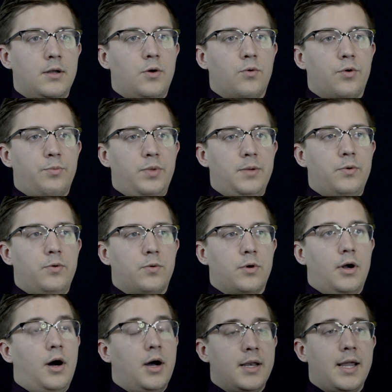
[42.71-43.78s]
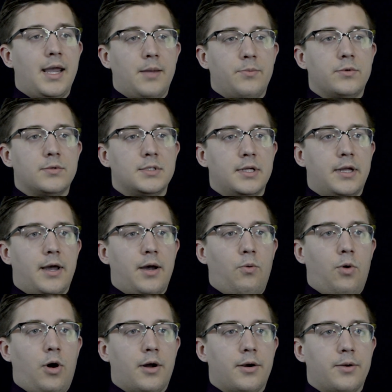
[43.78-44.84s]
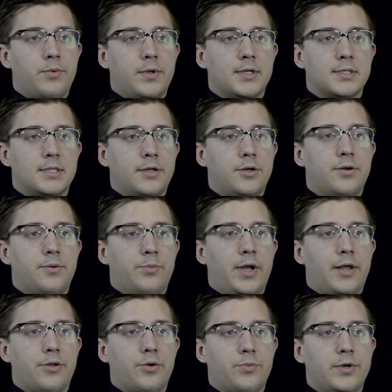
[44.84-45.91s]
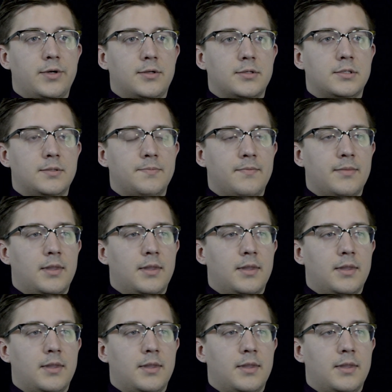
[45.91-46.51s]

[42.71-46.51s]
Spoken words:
where people were unable to get water because they couldn't pay their bills.